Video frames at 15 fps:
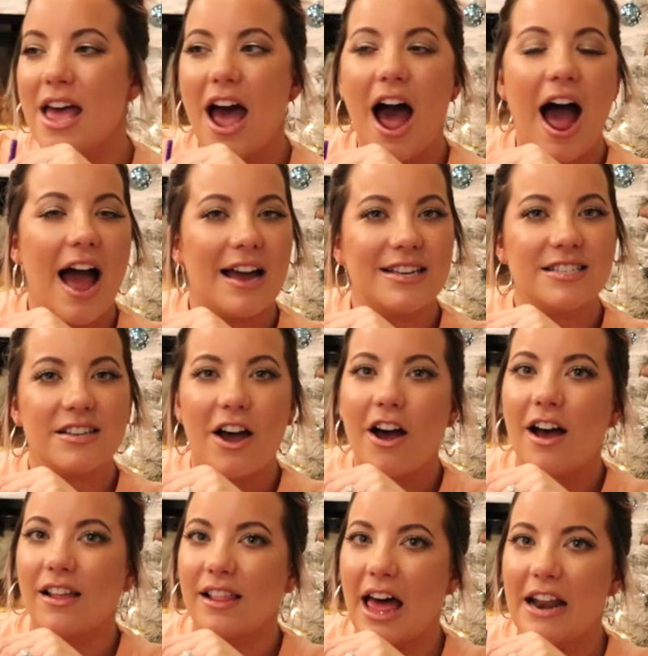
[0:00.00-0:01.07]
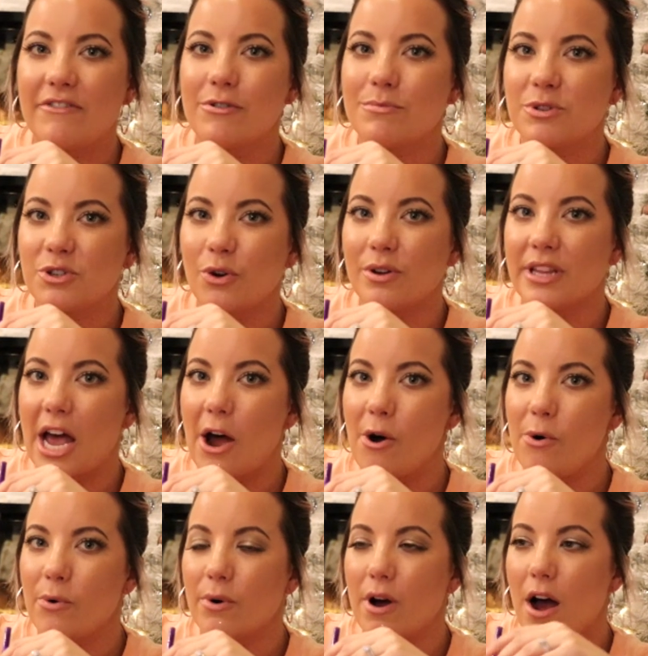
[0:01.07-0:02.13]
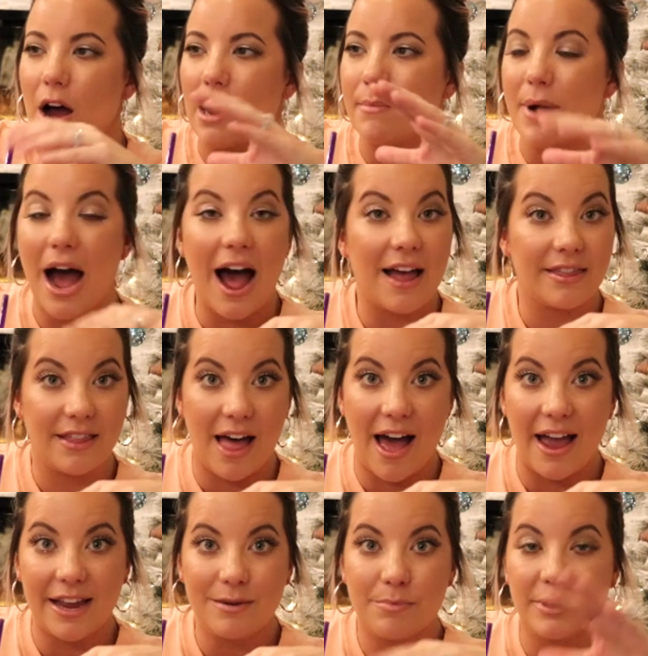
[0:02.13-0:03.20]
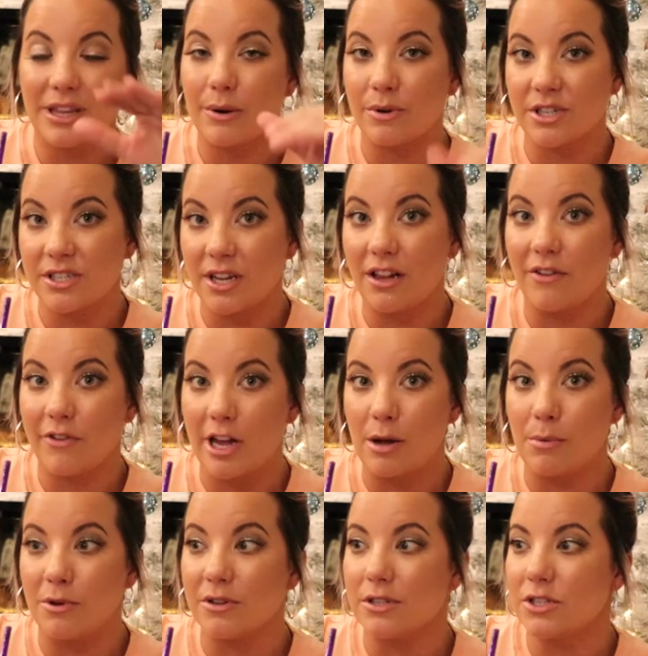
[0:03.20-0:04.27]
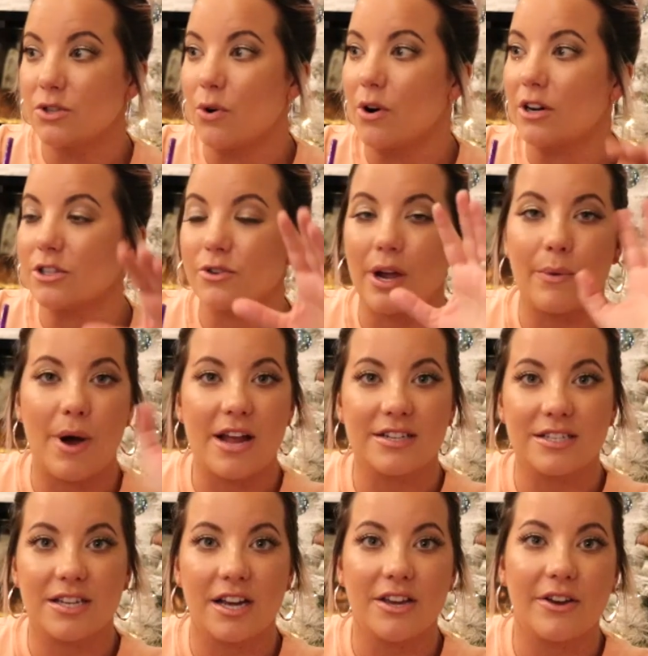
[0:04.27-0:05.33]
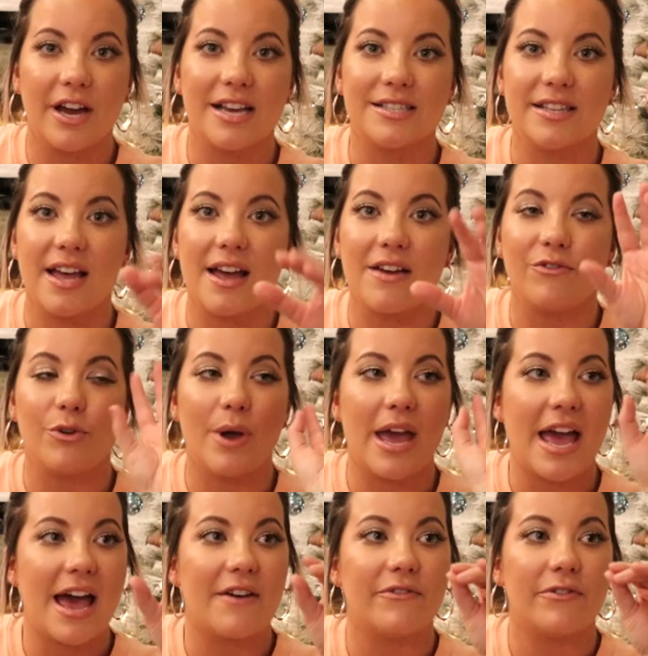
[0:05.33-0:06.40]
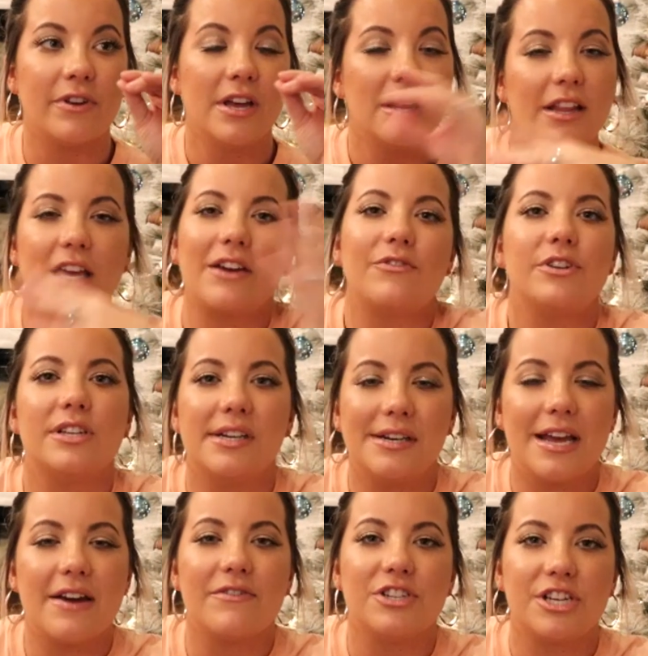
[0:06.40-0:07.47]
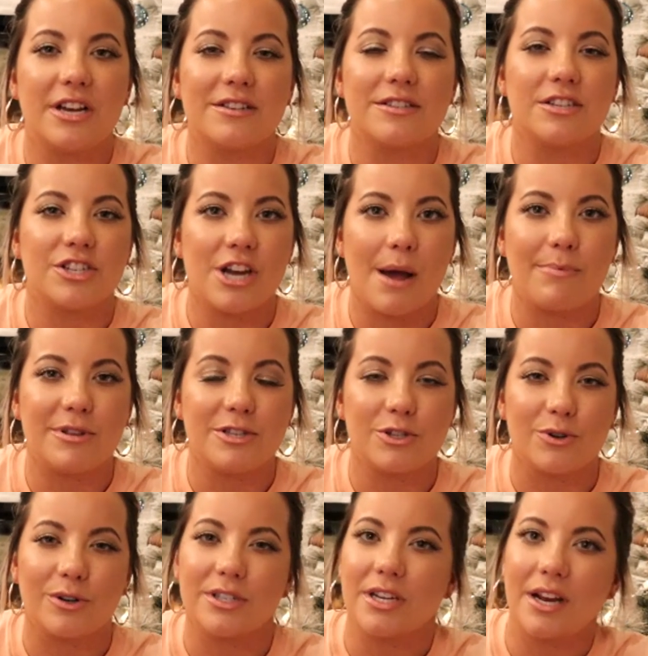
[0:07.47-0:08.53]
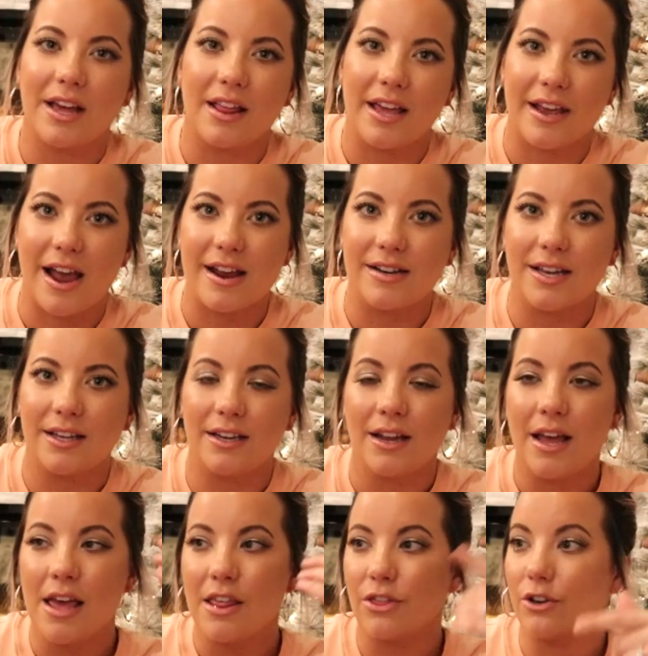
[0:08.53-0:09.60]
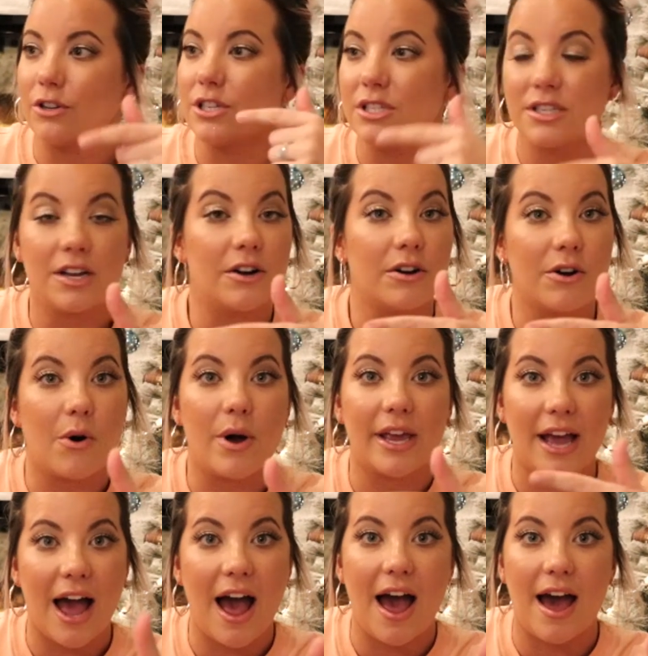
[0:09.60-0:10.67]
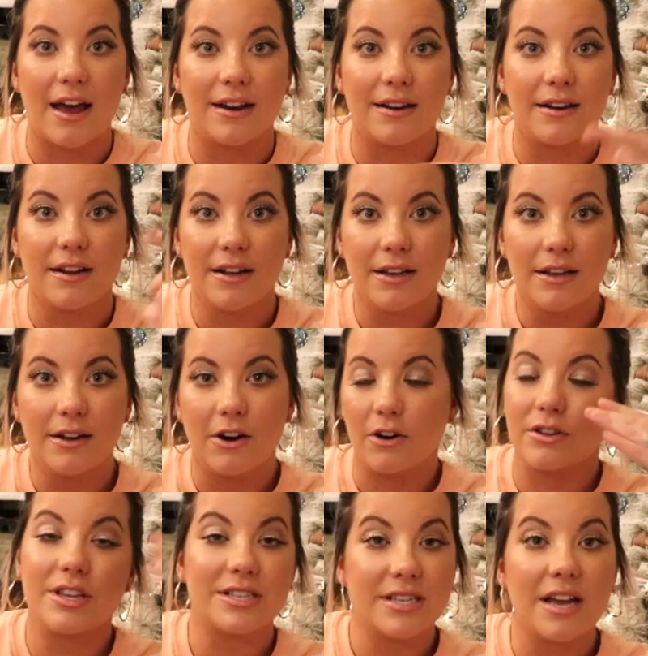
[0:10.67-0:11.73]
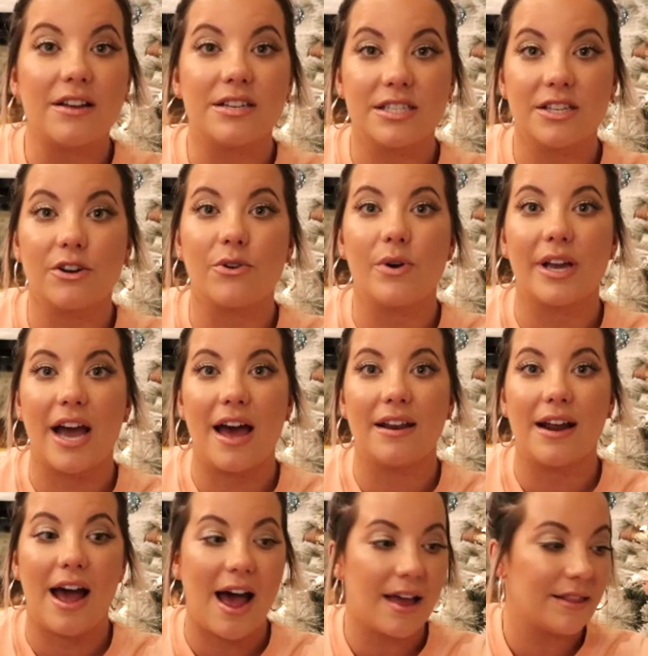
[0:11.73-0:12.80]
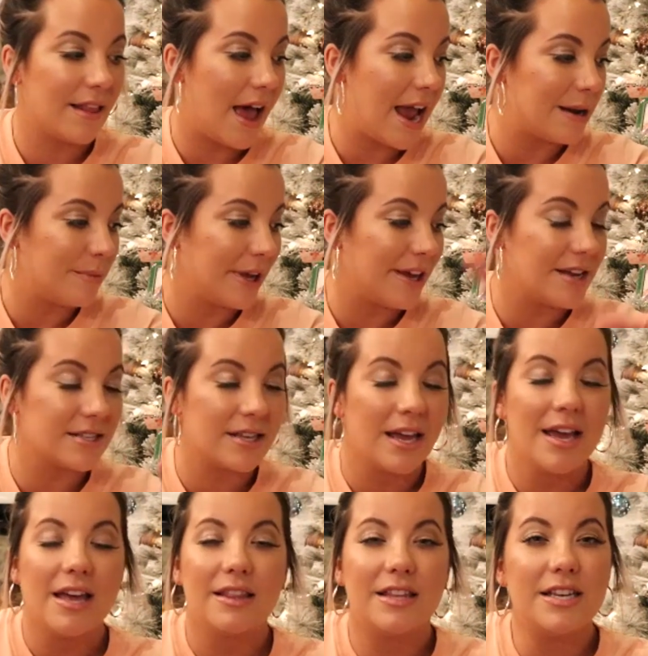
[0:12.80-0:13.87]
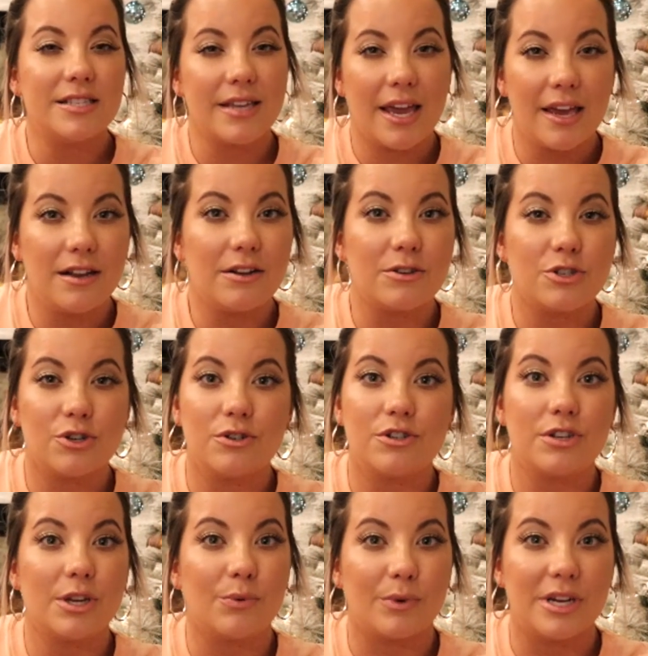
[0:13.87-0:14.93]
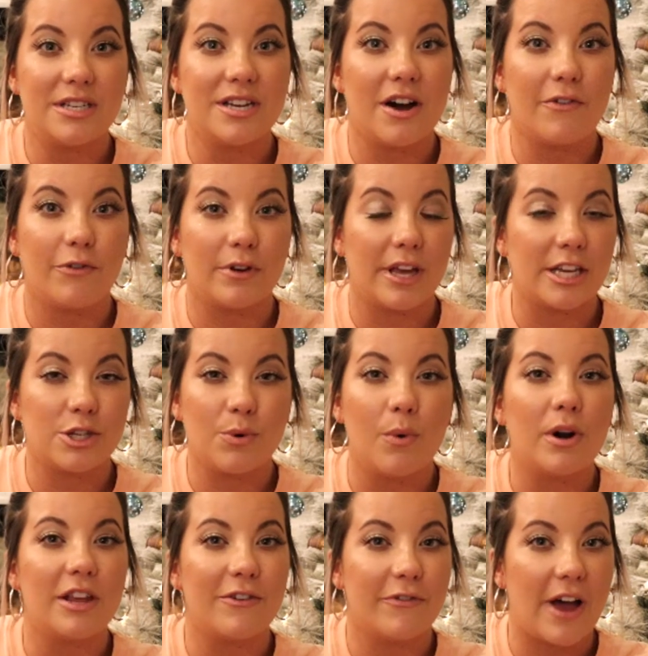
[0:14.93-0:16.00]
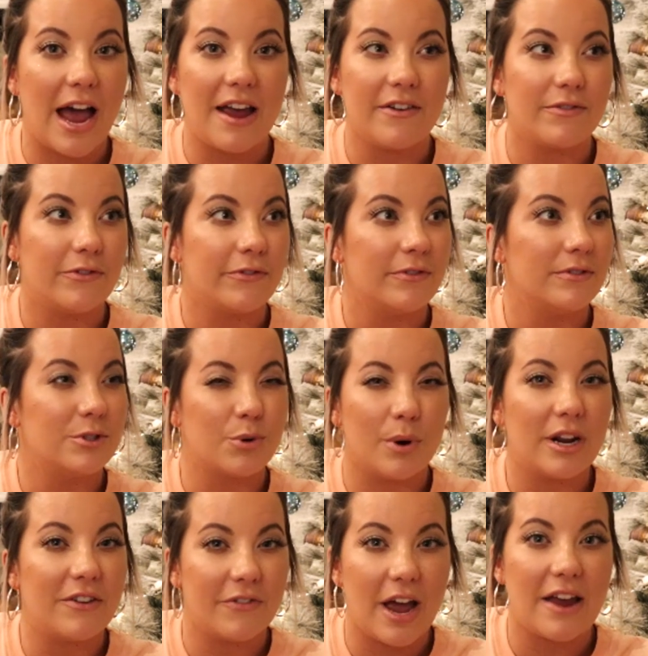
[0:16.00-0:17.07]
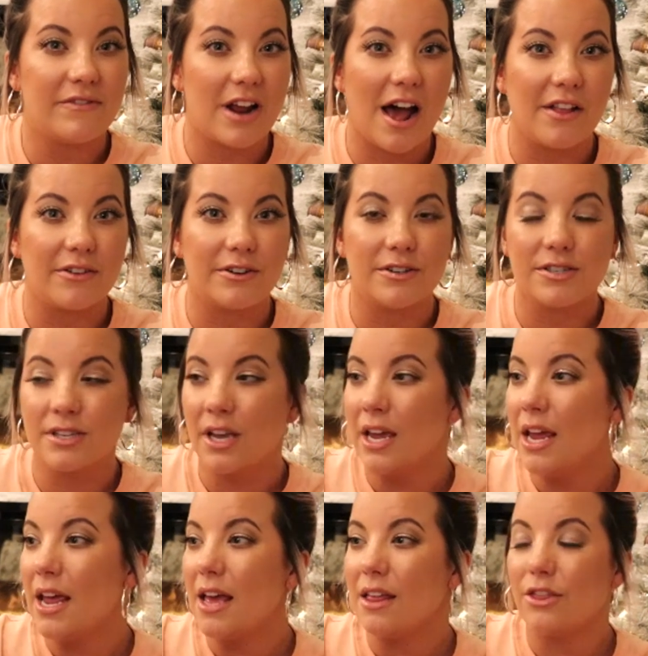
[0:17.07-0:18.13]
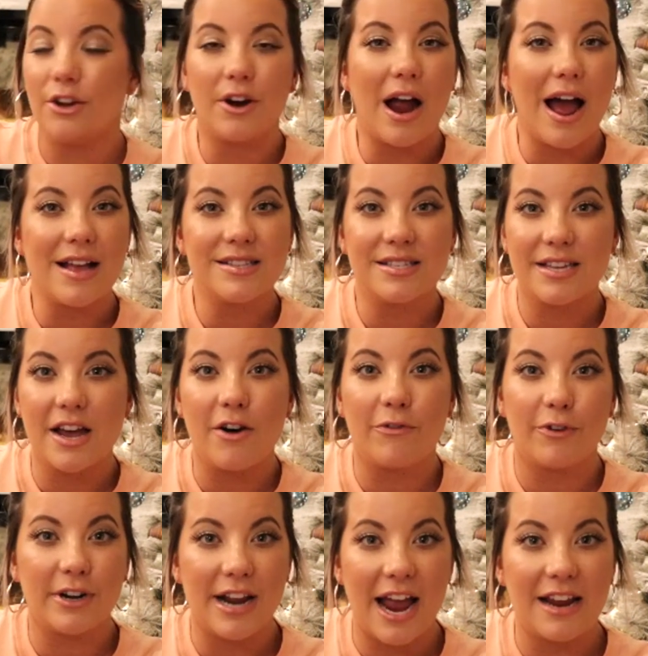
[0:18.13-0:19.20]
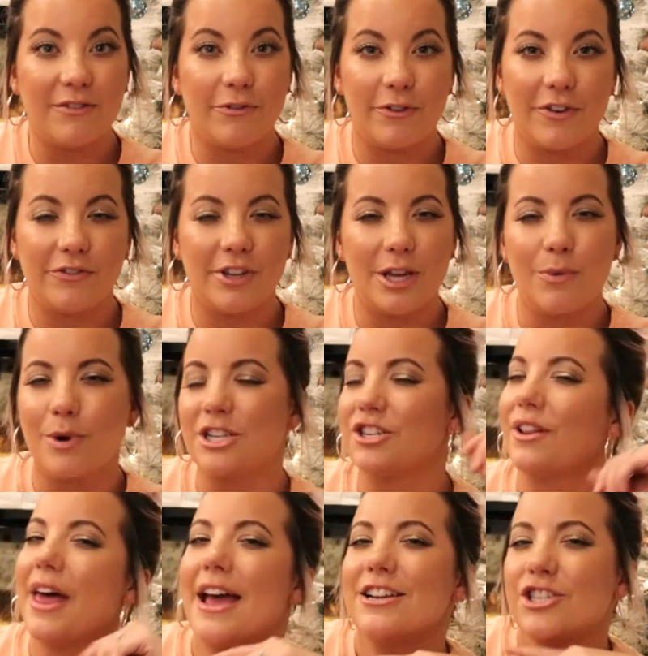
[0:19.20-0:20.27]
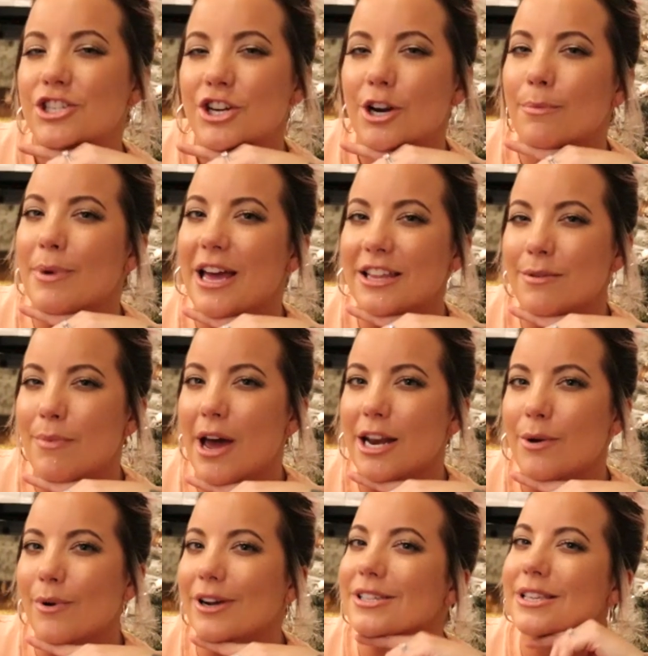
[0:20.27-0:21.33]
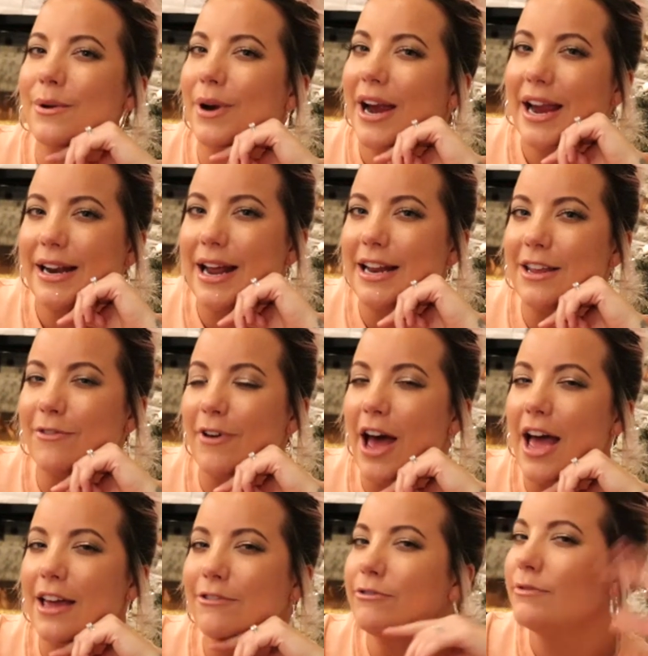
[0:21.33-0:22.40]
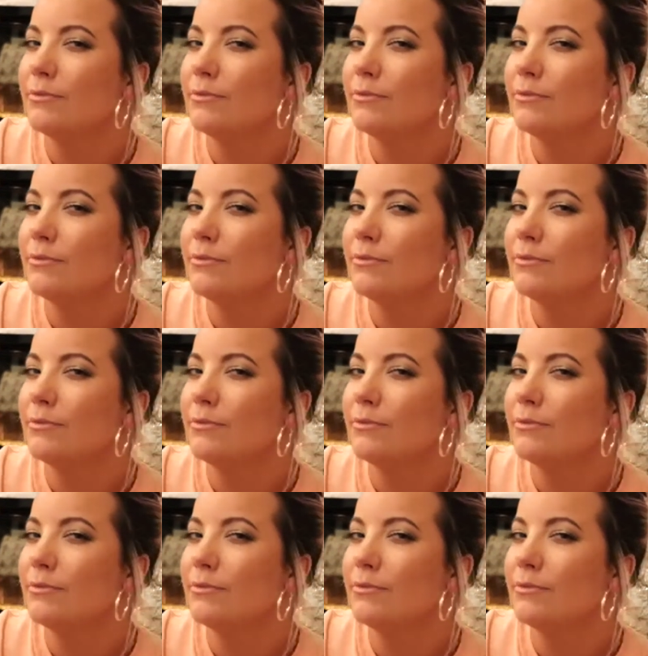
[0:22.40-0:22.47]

I saw a lot of them sold out online, but they were still available in store. So I wanted to tell you guys that if you have, like if you didn't have a chance to shop in store today like I did, they're still going on, or the sale is still going on online because these candles usually retail for like $25. They're on sale for $9.50, which last year Bath & Body Works, they were $8.95.